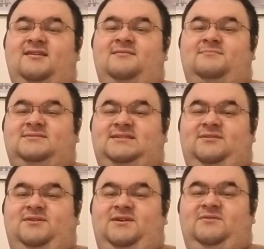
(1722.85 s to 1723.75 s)

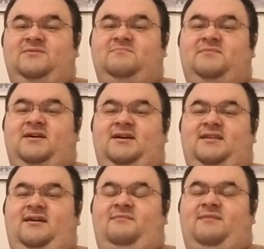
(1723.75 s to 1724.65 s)
material, but
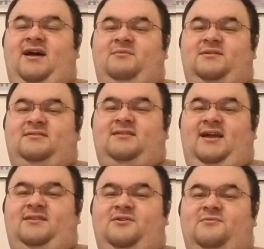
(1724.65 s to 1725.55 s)
I
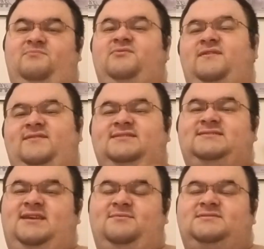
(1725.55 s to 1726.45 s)
know
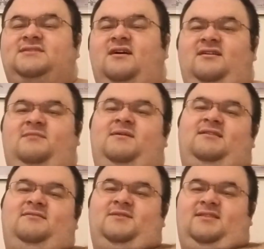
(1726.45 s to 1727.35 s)
previously I was talking about
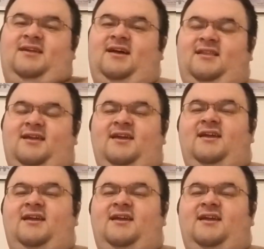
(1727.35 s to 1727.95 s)
doing that,